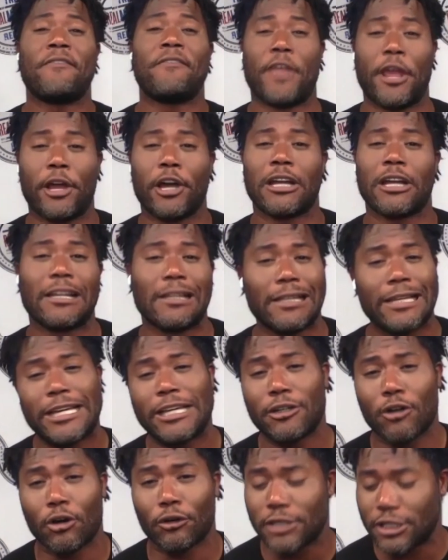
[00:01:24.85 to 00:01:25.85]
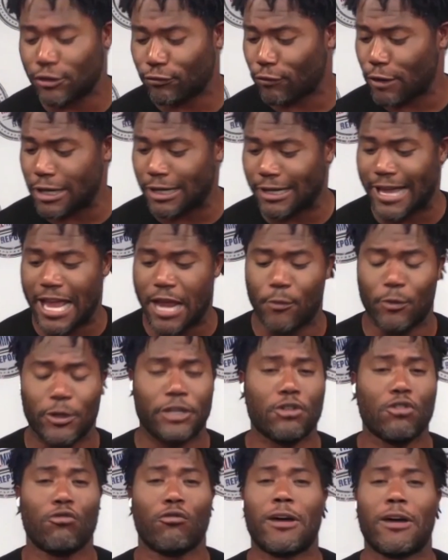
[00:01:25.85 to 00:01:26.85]
They're going to lean on this run game
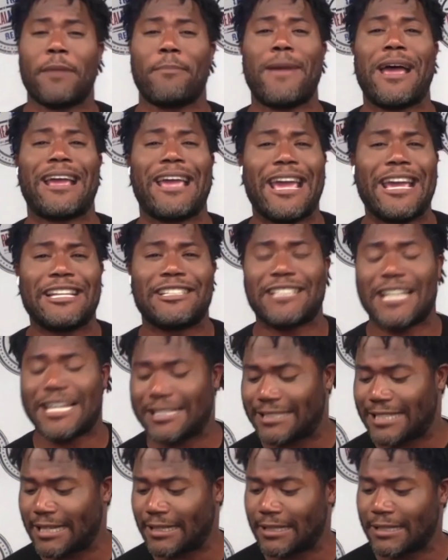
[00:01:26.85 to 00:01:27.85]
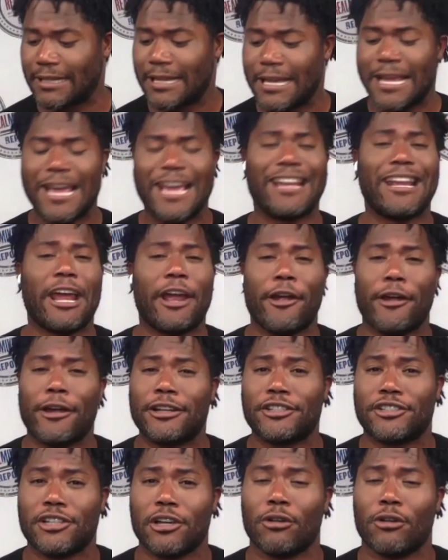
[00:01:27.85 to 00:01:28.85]
with new running back A.J. Dillon and
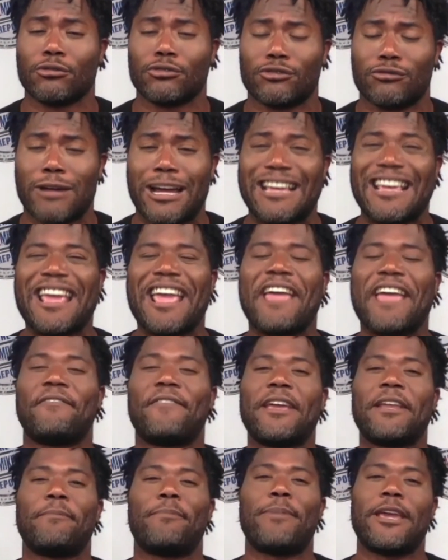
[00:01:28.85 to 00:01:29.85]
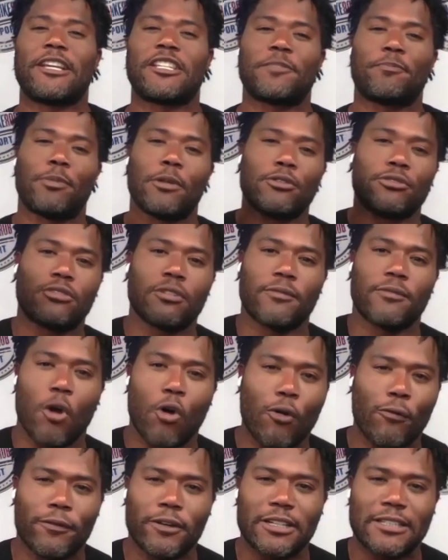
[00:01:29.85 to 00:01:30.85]
Aaron Jones, right? And then be explosive
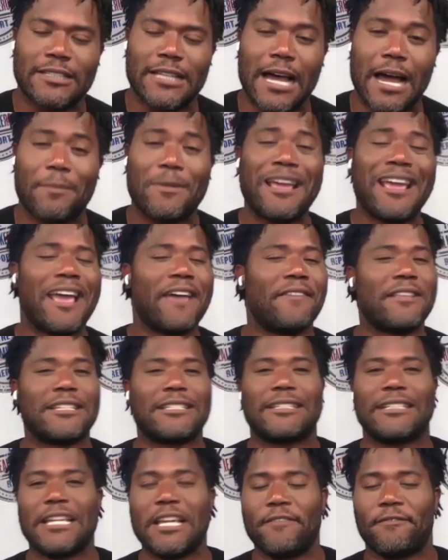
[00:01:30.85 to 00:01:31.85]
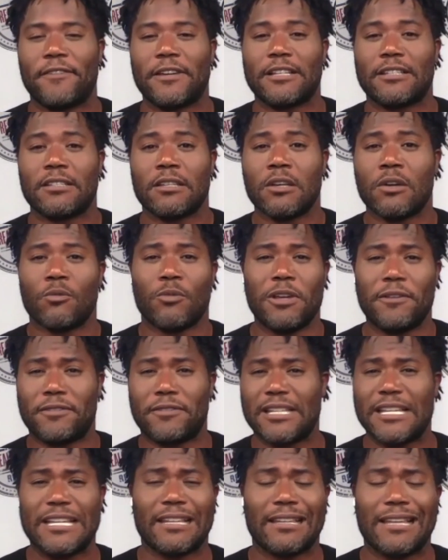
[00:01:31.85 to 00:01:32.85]
over the top. And this defense, we've
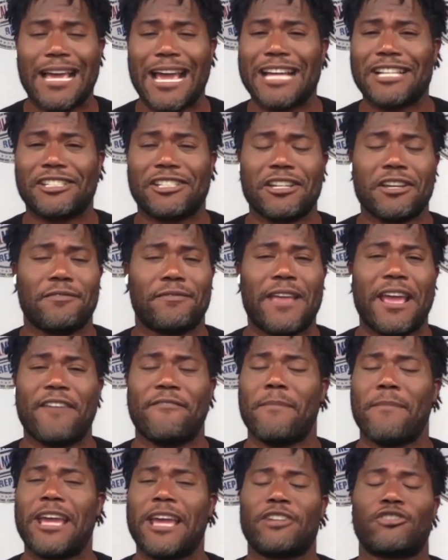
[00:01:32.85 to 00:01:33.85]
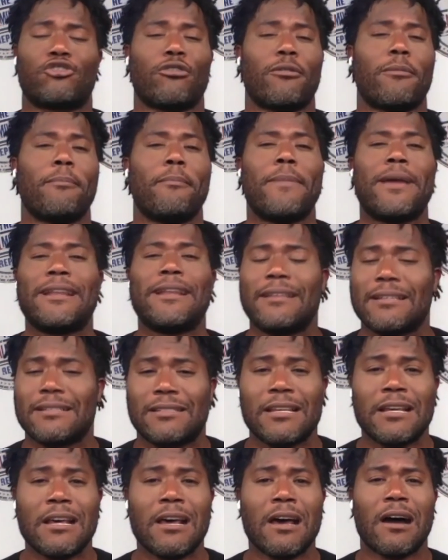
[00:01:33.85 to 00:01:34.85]
seen last year, they've made
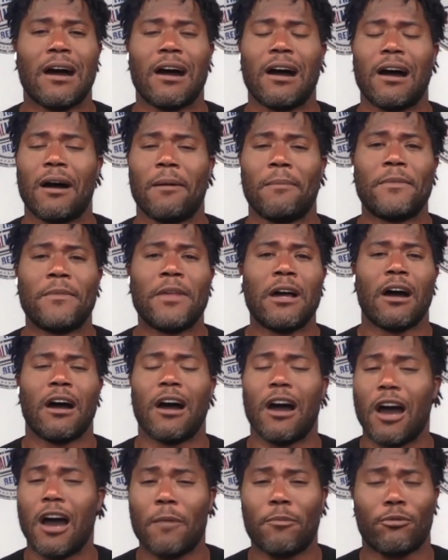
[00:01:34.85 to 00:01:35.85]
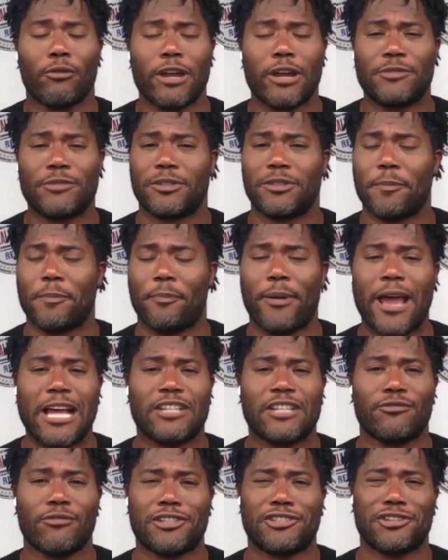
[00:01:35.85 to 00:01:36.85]
tremendous upgrades with the
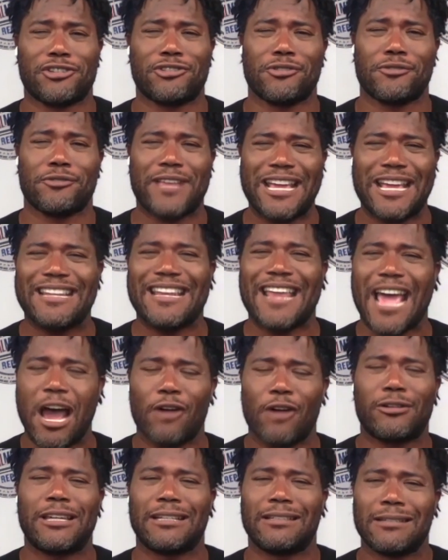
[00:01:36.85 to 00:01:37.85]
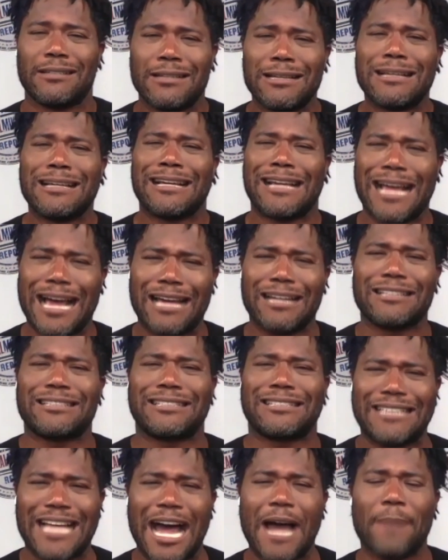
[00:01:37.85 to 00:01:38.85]
pass rusher. So they now can kind of
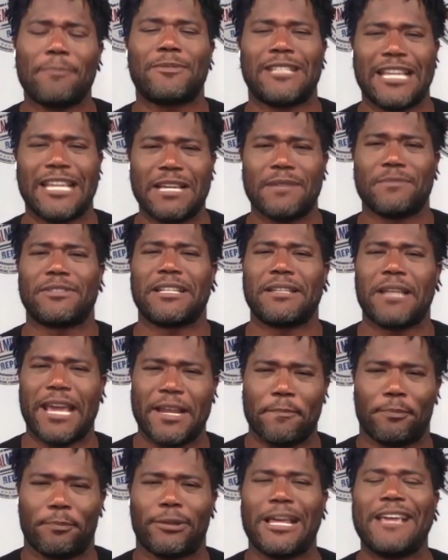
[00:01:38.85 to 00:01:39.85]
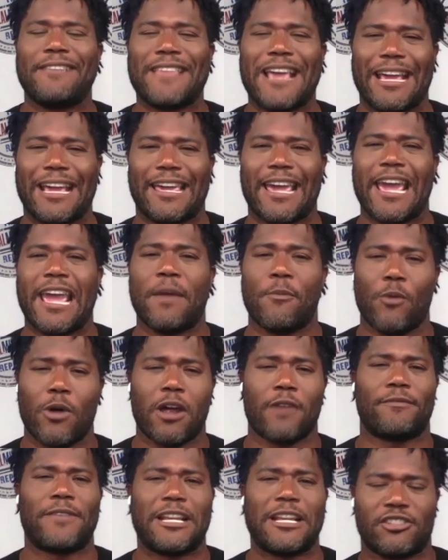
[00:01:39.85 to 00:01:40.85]
stop teams and play that game
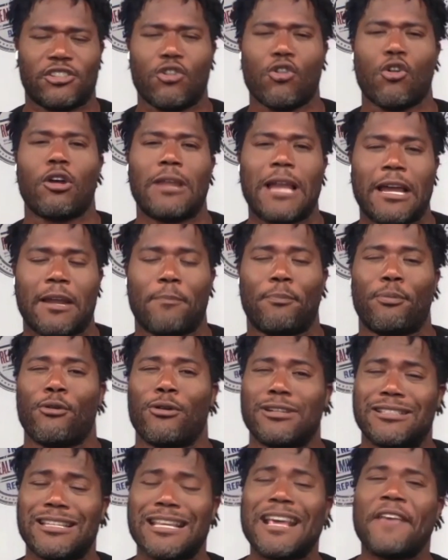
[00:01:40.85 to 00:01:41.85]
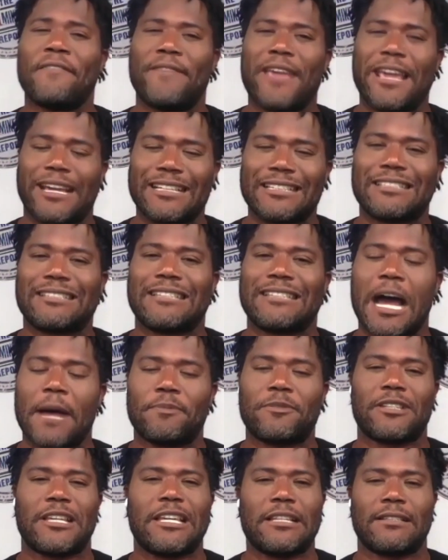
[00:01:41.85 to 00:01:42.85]
where if they score a lot of points, they can
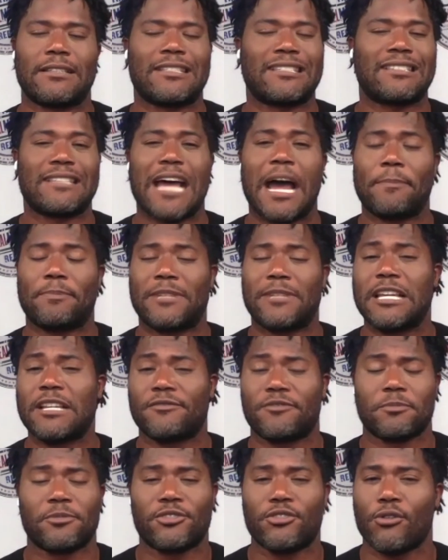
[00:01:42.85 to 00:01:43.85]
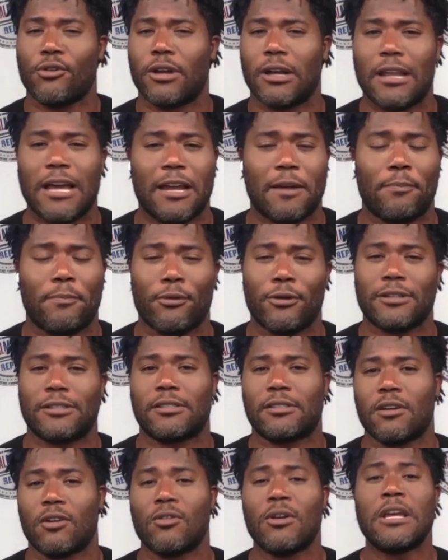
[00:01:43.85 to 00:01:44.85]
stop teams from scoring a lot of
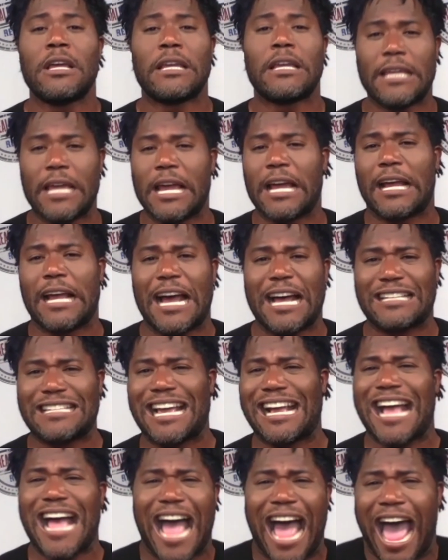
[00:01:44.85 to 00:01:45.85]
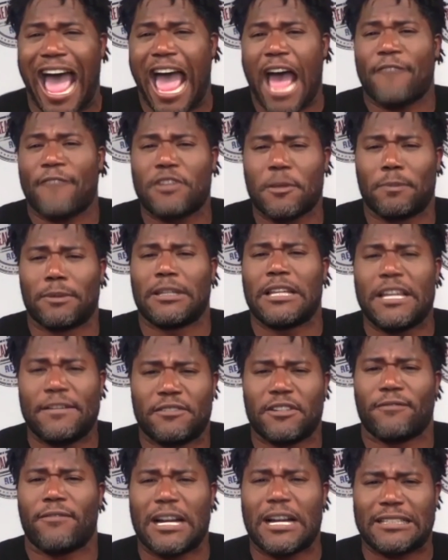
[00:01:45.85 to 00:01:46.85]
points. So, yeah, guys, I have to believe
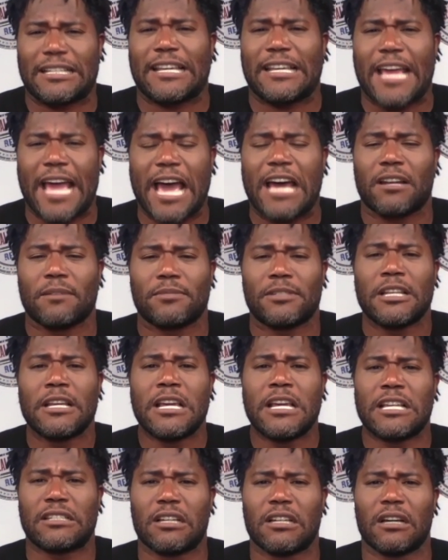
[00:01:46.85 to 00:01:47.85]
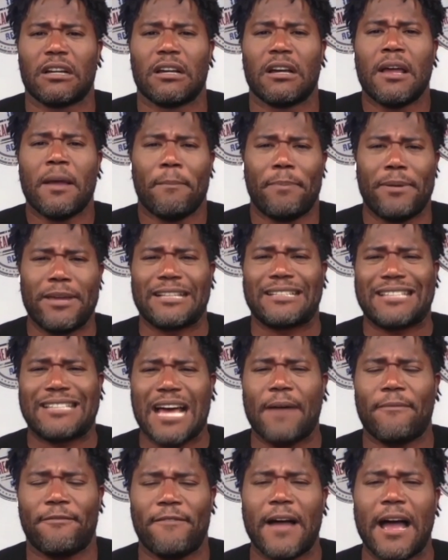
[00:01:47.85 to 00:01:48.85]
Davante Adams is going to be a
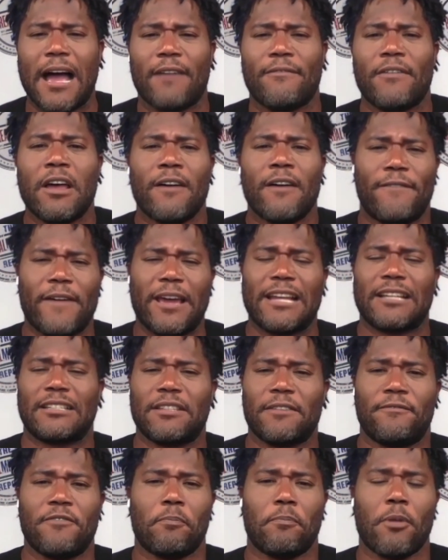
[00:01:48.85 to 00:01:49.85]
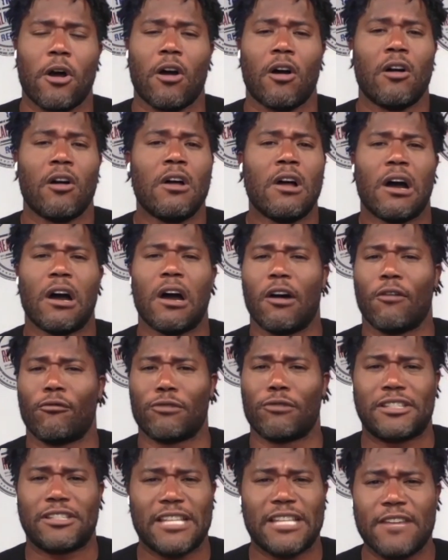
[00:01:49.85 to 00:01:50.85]
top 5 fantasy football
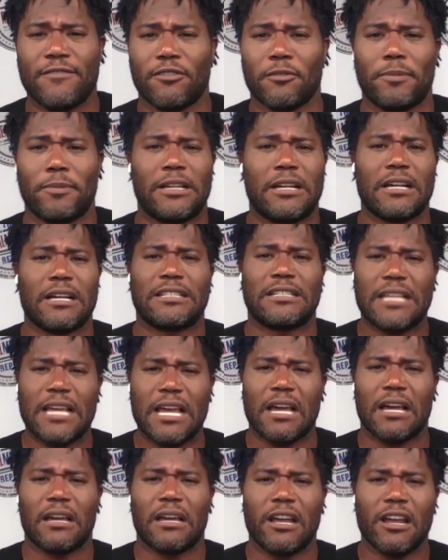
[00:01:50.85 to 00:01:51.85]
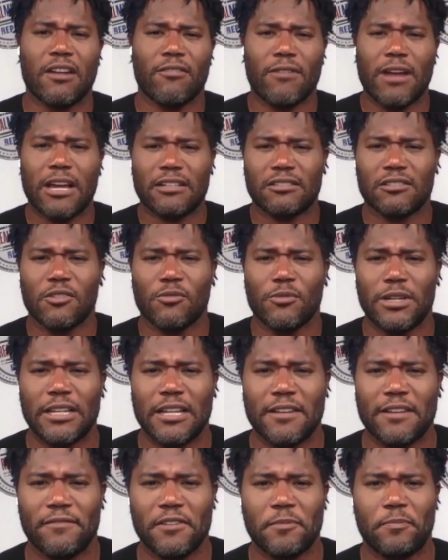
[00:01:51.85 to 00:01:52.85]
receiver because, yeah, Aaron Rodgers is going to win
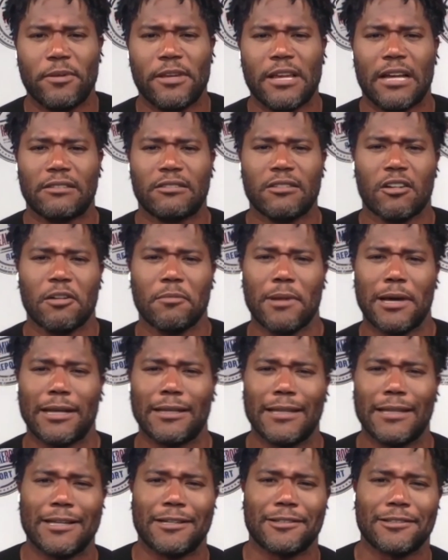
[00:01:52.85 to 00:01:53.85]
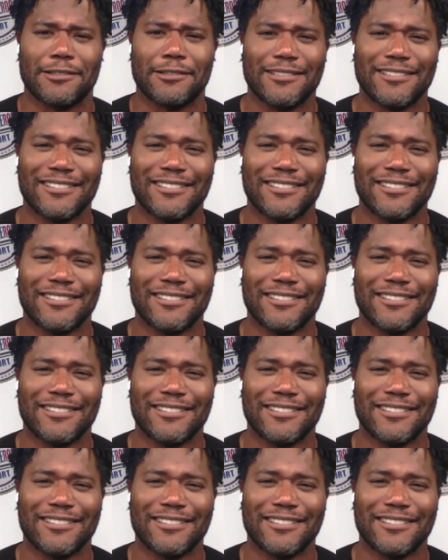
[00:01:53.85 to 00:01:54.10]
the MVP. I'll talk about it later.